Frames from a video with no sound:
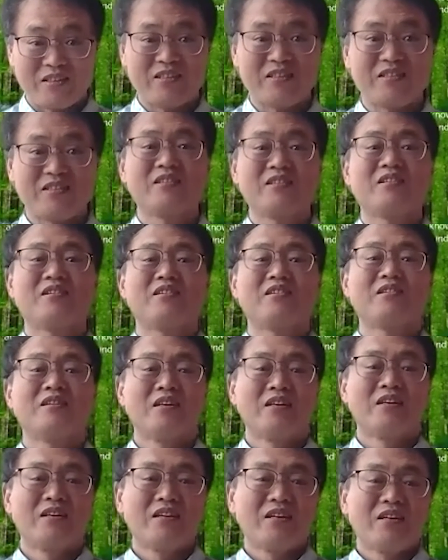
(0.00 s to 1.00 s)
Yeah,
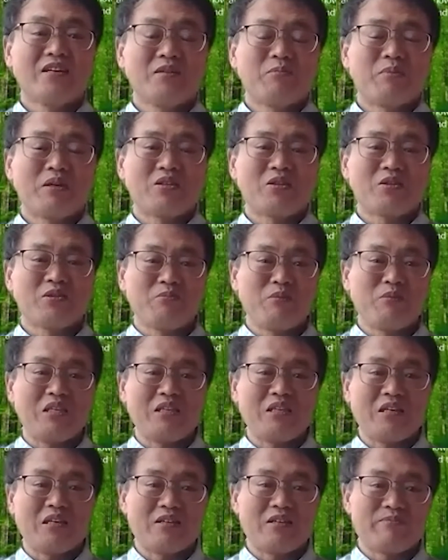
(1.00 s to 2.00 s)
but to
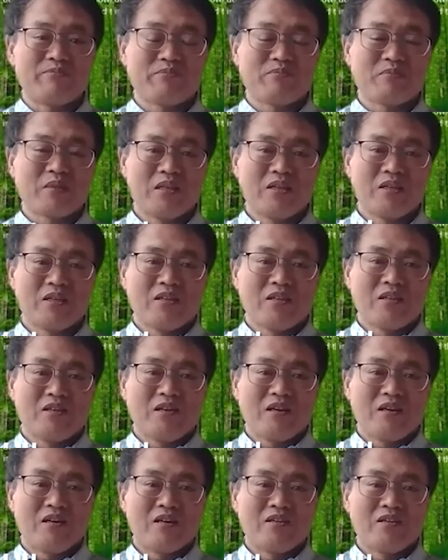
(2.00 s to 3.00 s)
me,
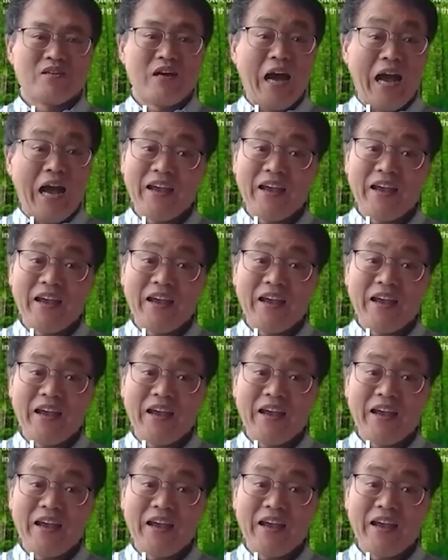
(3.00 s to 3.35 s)
I